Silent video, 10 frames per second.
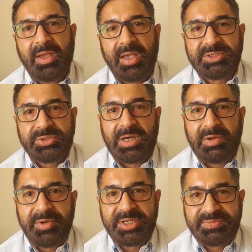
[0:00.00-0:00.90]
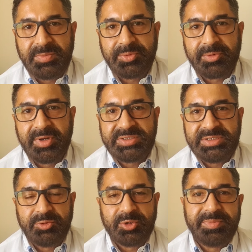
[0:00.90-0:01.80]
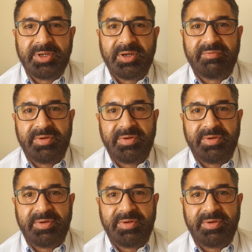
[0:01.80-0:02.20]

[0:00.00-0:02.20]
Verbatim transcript: as to how it has been progressing over a period of